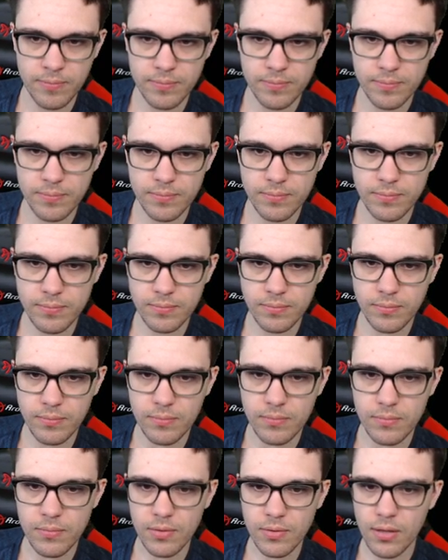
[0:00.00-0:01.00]
There we
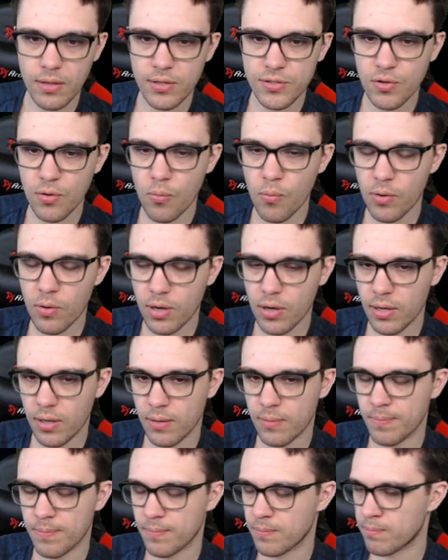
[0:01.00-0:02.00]
go.
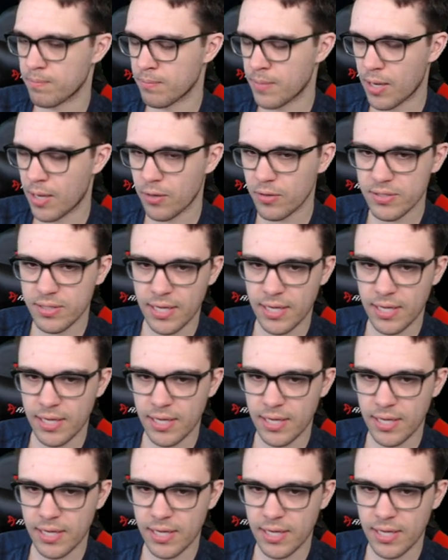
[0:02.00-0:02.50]
So